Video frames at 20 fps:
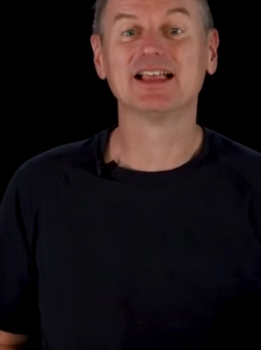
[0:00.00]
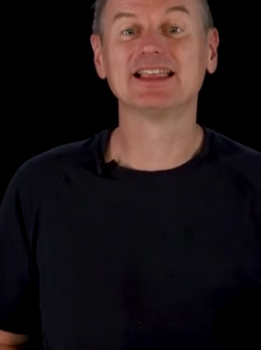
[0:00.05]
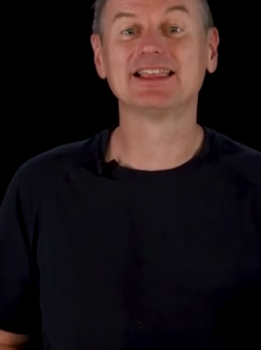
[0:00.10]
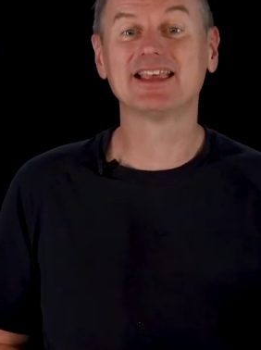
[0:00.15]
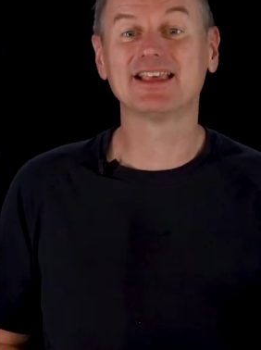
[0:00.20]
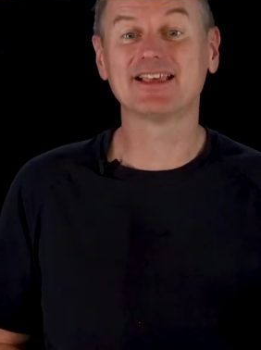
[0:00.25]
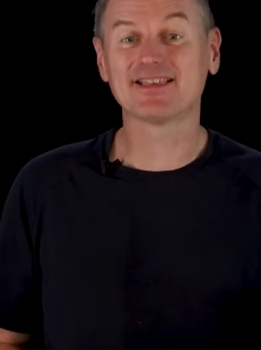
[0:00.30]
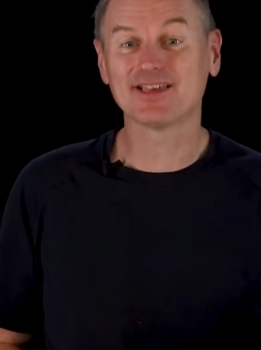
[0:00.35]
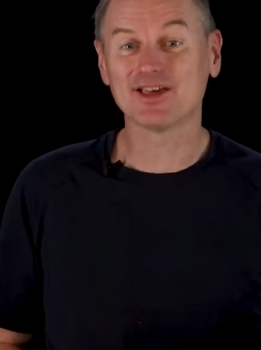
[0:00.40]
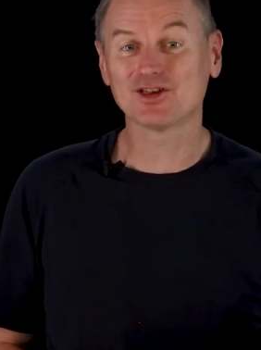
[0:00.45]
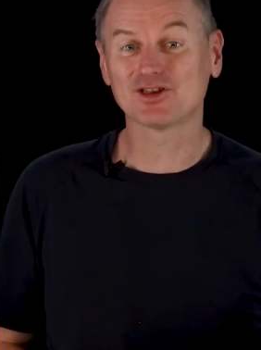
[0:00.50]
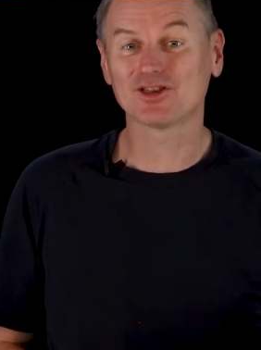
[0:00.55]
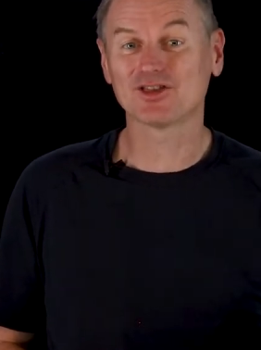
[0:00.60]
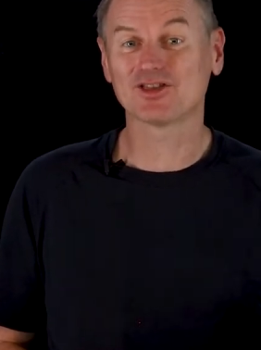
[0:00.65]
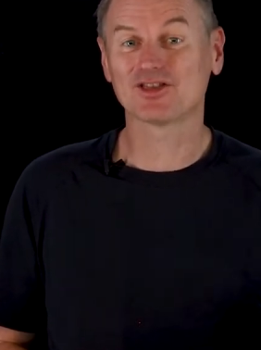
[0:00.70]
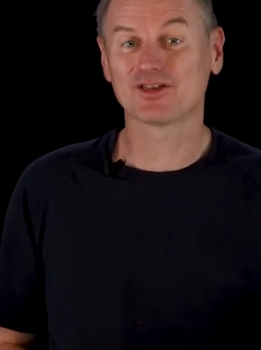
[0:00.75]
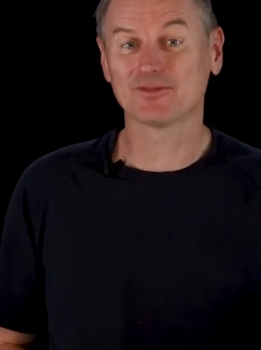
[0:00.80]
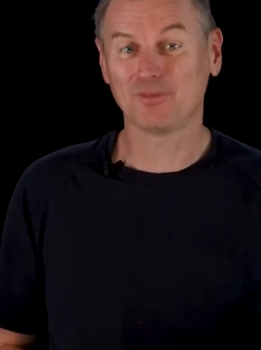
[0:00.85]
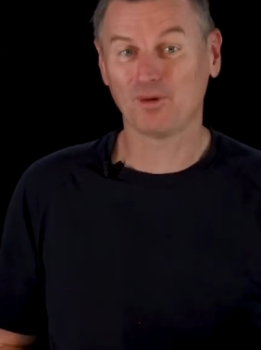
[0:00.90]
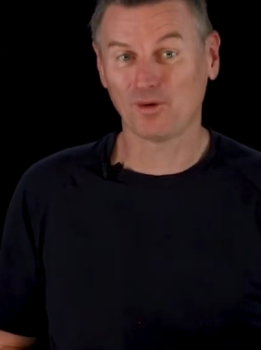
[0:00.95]
decision
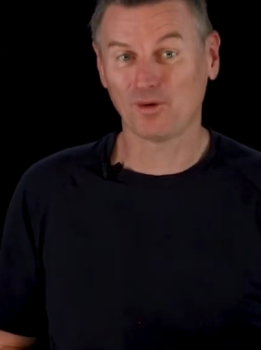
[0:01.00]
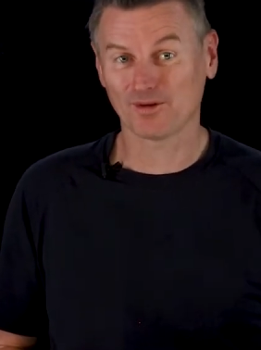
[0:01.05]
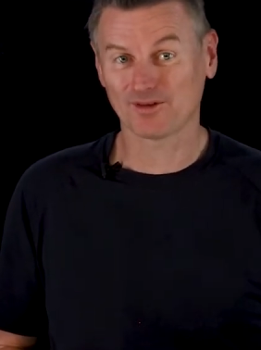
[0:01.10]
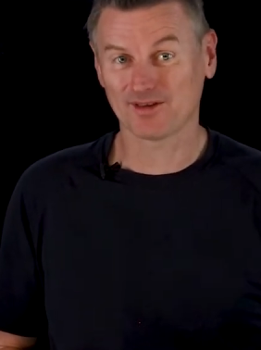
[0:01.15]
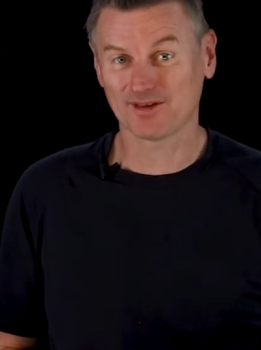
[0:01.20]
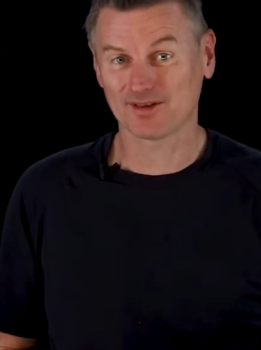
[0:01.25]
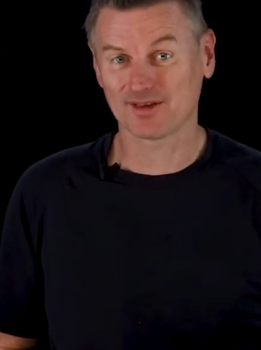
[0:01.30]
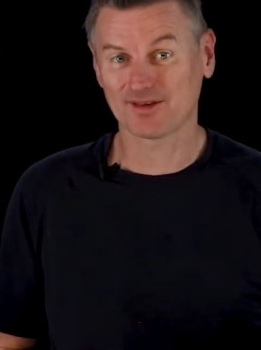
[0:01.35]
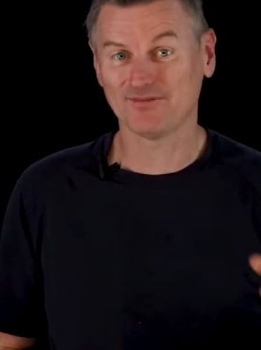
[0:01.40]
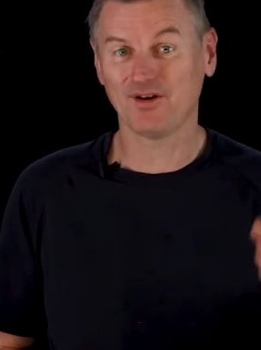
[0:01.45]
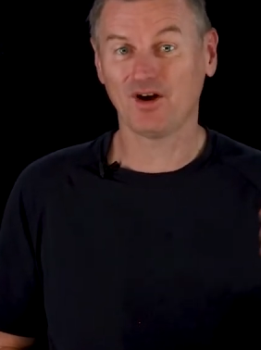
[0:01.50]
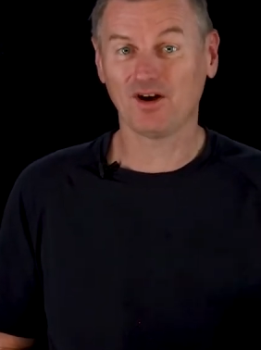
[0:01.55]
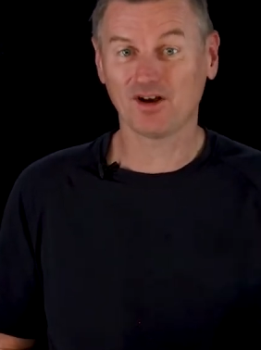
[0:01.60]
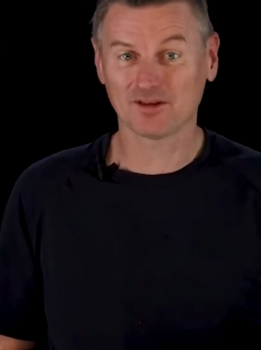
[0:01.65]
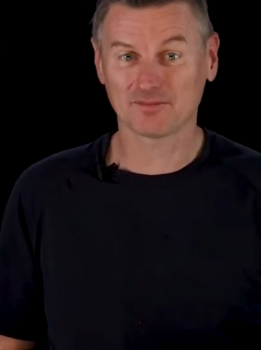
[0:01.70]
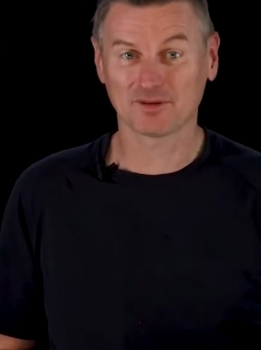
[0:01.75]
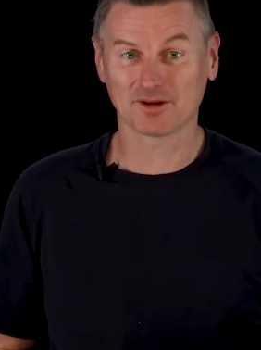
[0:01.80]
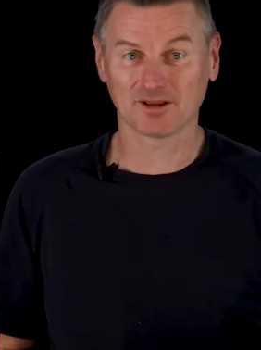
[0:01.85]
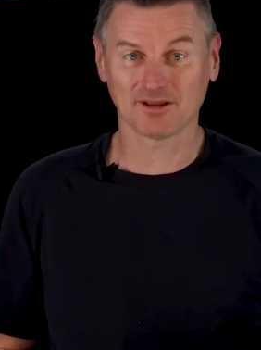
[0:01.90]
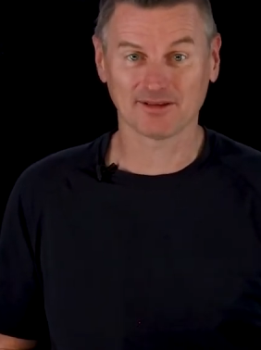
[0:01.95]
support system for
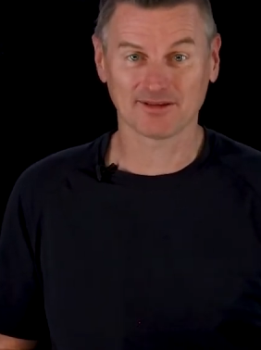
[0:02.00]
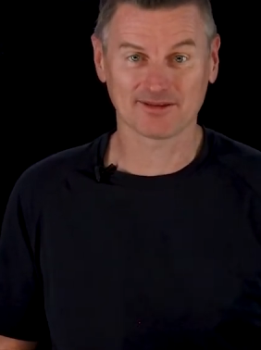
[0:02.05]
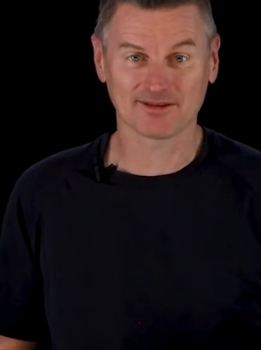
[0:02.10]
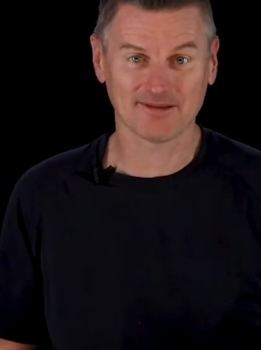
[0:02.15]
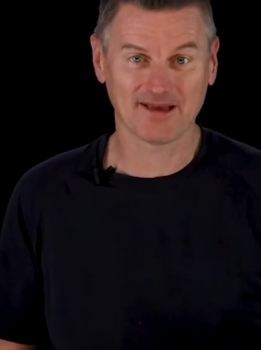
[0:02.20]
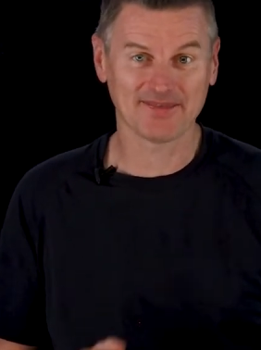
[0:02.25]
hospitals.